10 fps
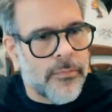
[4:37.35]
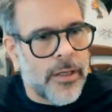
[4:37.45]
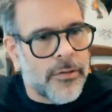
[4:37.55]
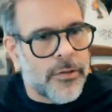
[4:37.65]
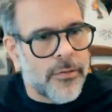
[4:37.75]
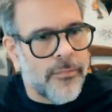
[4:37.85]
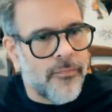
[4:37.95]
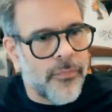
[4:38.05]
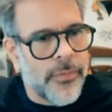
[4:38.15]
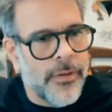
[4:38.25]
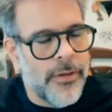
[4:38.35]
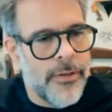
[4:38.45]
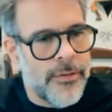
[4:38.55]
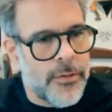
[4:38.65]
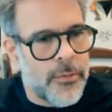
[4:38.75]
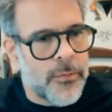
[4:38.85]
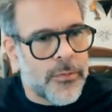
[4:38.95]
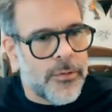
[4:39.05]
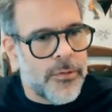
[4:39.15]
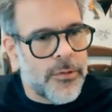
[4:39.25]
I had to do
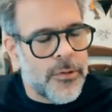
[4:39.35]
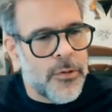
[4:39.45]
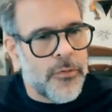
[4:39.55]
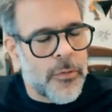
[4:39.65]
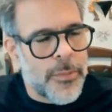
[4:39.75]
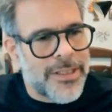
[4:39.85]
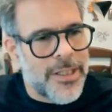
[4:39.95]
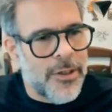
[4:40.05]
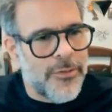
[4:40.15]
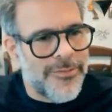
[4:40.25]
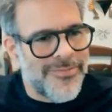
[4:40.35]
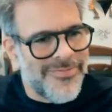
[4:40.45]
it for myself.